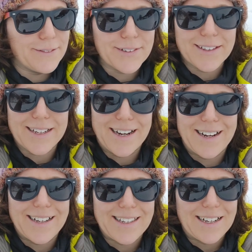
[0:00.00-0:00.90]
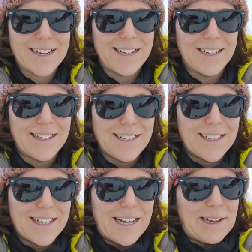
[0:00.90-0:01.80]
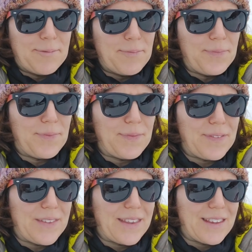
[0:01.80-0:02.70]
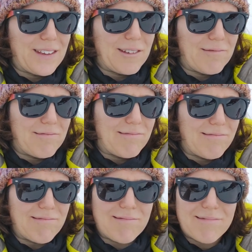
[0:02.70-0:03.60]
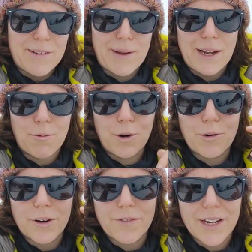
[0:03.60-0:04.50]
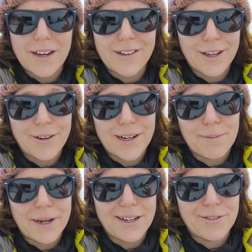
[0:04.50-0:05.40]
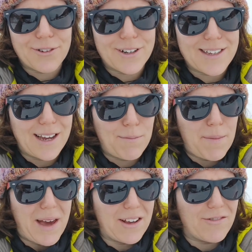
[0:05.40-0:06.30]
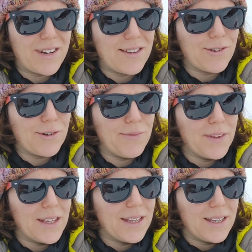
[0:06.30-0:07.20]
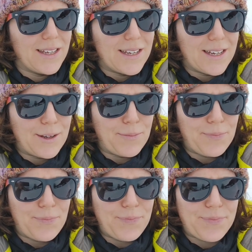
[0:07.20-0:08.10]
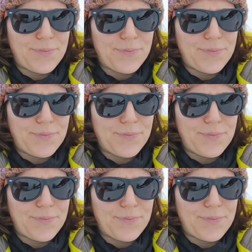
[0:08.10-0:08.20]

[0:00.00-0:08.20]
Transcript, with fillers: it feels kind of nice actually. Um, depending on what order videos go in, I might have already said my back's really sore. Um,